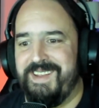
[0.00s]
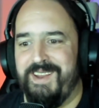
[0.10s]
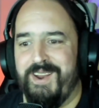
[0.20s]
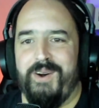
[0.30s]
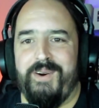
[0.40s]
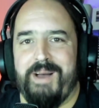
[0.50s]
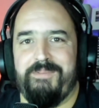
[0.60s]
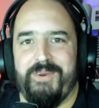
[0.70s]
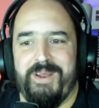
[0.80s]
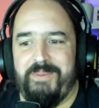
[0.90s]
You know, I'm
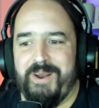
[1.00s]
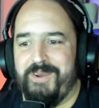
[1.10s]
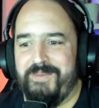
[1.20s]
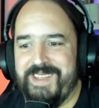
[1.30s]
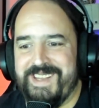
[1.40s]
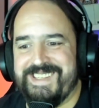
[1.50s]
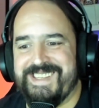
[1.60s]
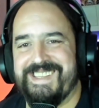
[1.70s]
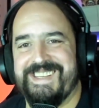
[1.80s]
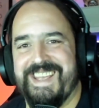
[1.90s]
really proud of this
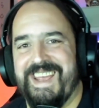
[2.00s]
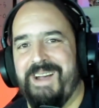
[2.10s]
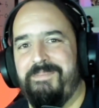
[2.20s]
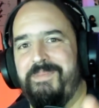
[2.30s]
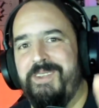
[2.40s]
setup,